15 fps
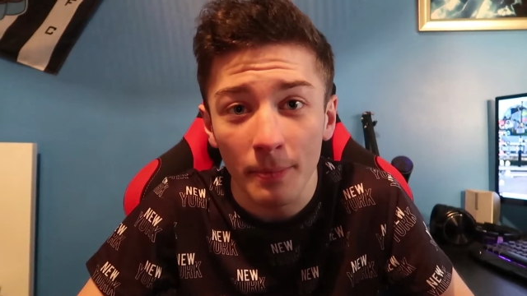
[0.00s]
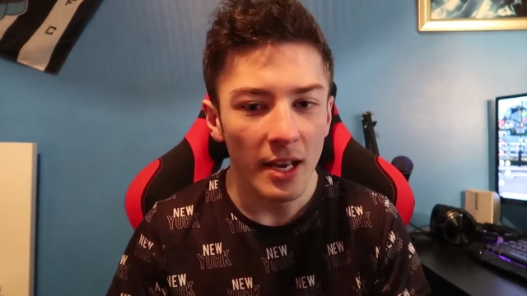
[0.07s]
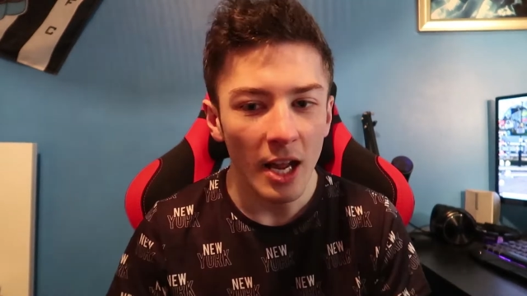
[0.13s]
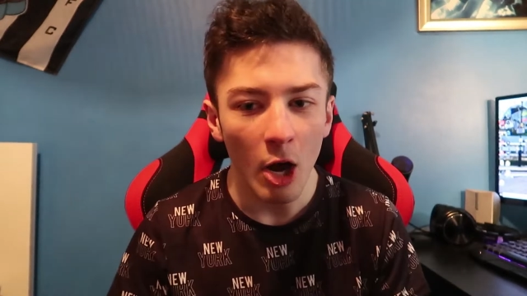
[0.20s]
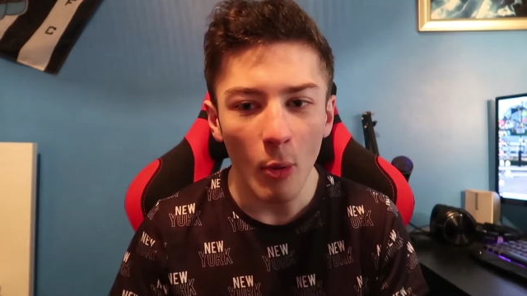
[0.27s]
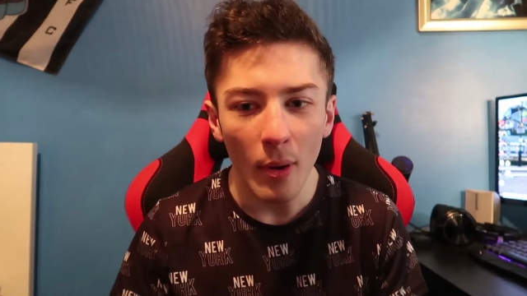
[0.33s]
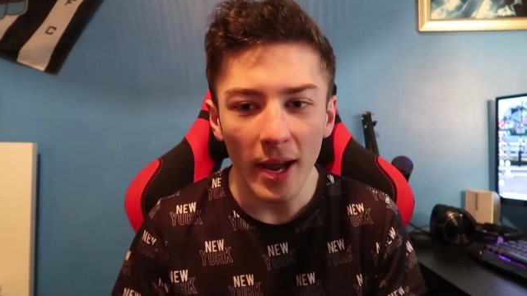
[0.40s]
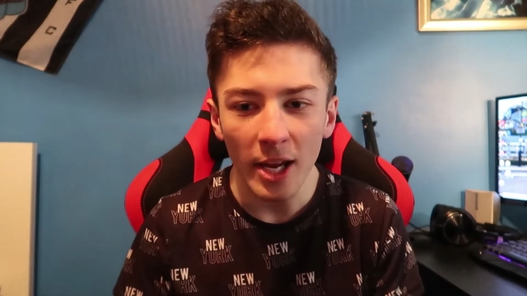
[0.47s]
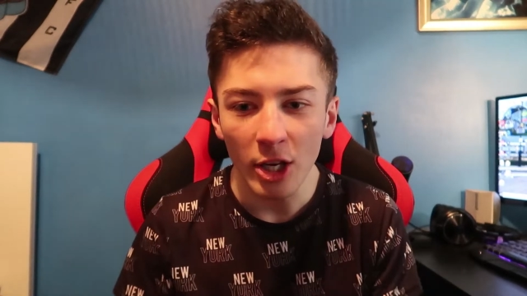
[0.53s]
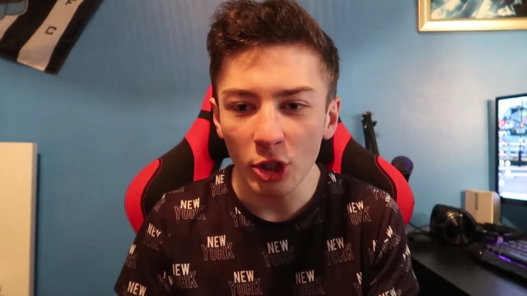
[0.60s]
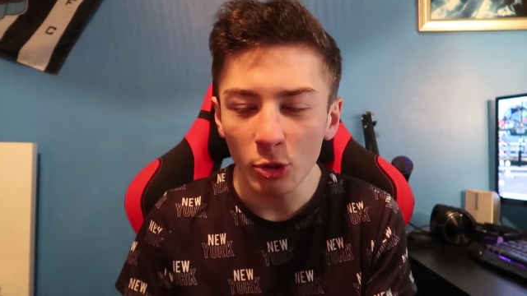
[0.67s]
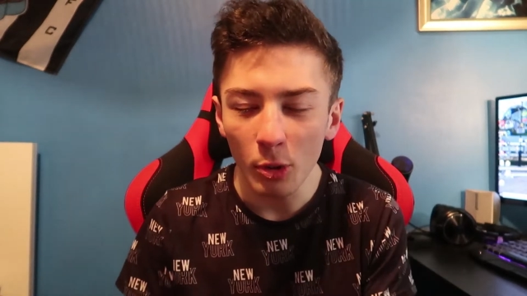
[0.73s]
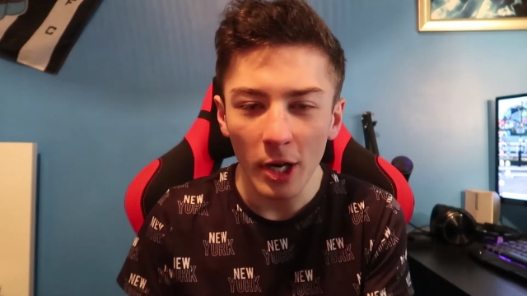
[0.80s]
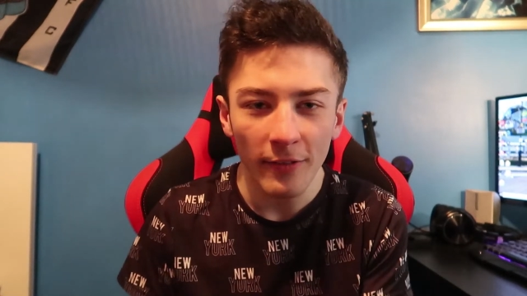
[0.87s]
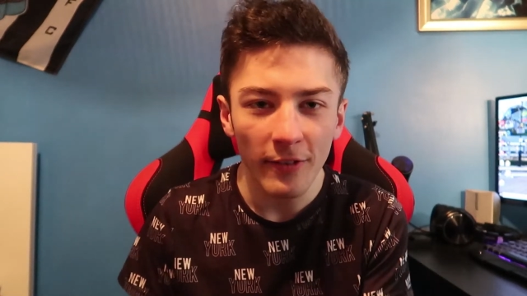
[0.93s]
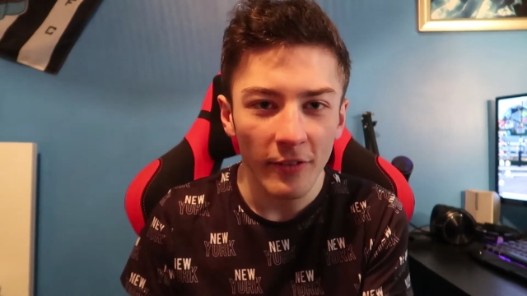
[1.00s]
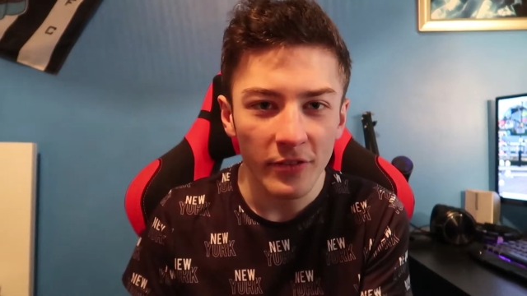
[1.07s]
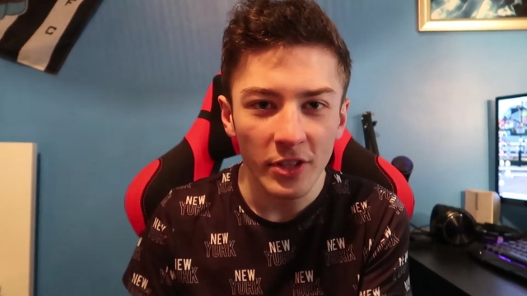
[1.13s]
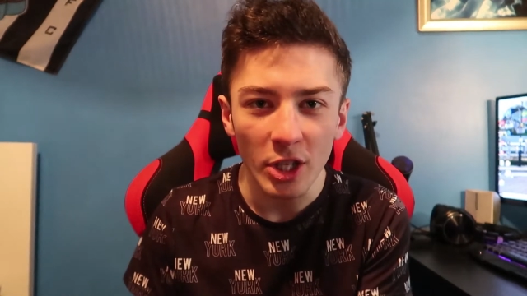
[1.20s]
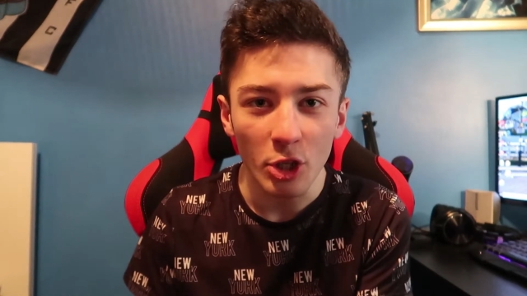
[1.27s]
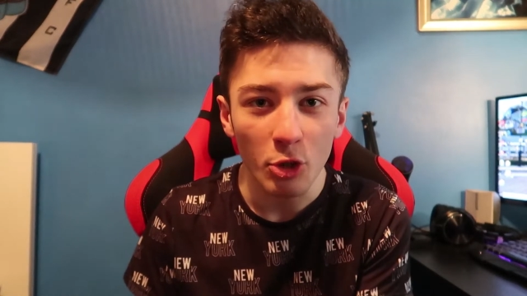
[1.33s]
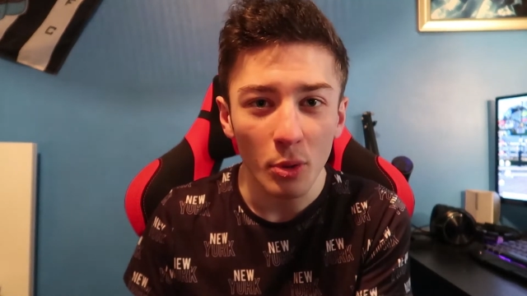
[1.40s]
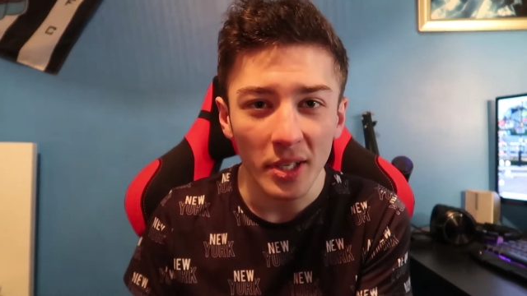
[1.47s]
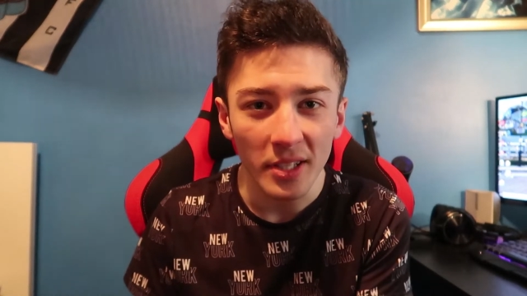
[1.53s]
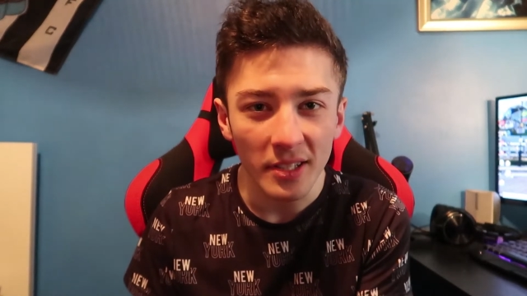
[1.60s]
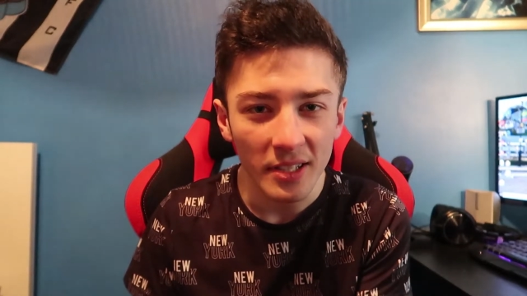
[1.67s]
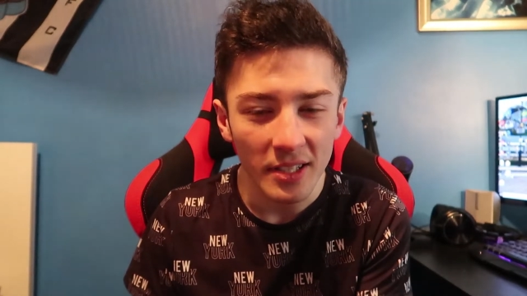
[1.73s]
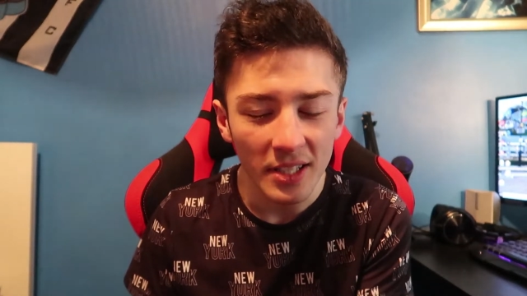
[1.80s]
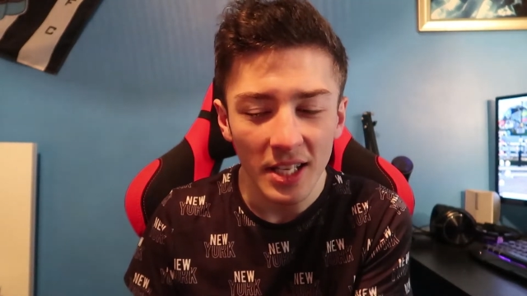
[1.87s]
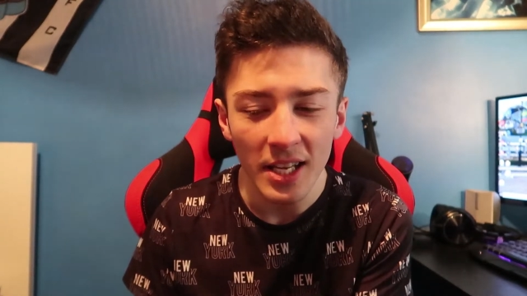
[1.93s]
Now in
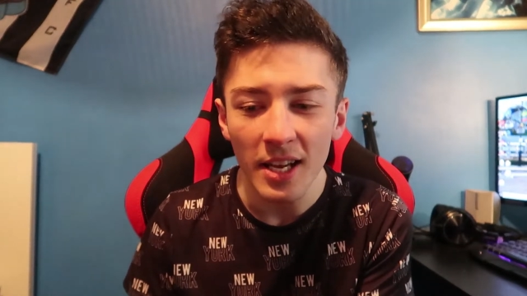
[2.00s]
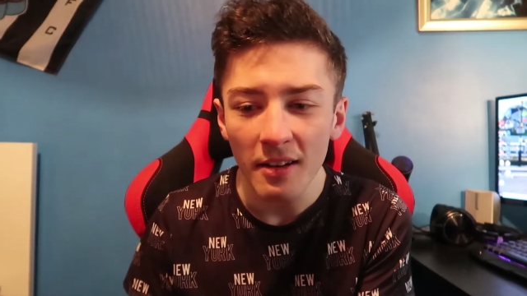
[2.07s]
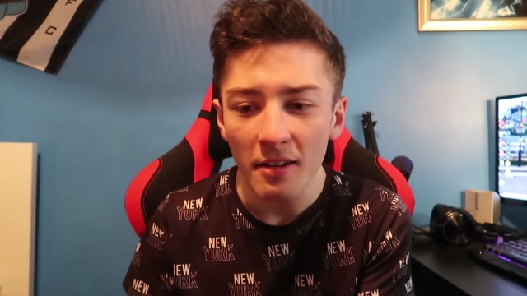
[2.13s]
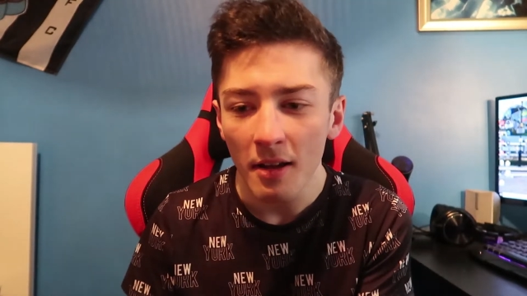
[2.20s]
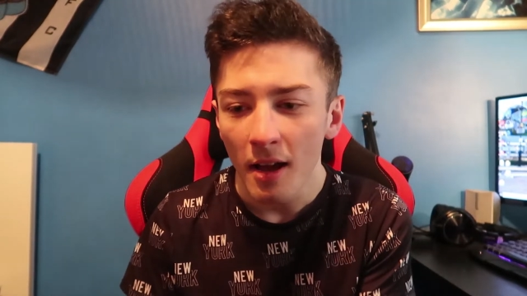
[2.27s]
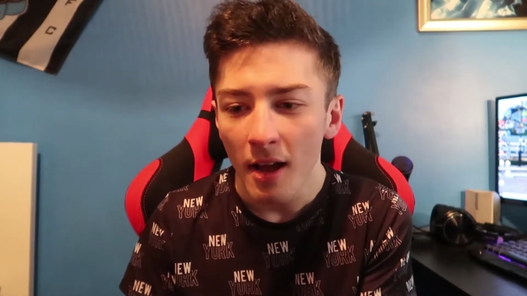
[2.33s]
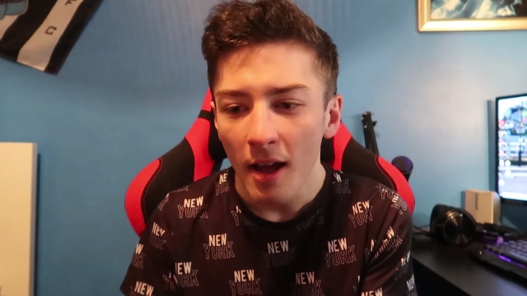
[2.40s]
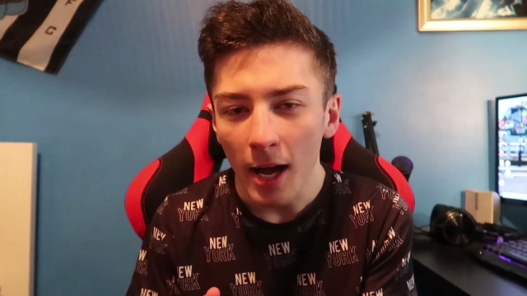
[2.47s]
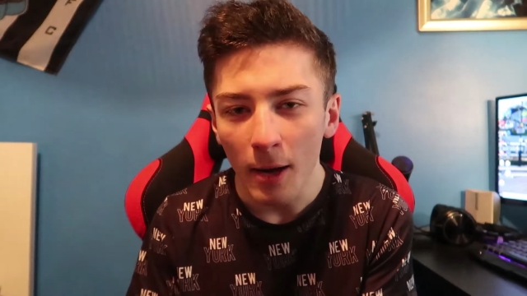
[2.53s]
2015-2016